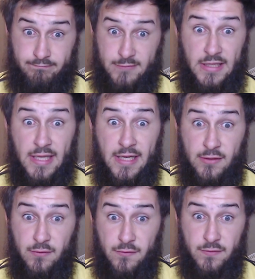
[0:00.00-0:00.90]
The land
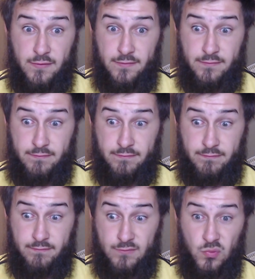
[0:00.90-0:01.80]
of
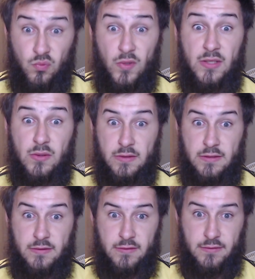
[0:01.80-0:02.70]

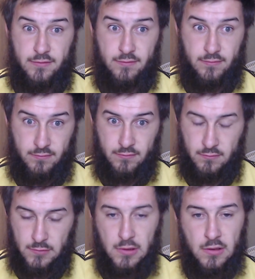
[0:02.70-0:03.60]
radicalists.
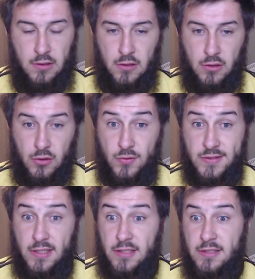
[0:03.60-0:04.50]
You
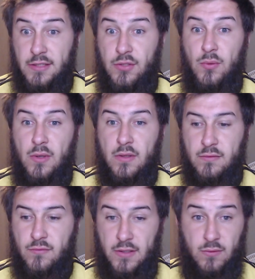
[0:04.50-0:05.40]
say you aren't
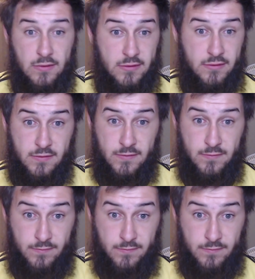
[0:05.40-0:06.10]
radicalists.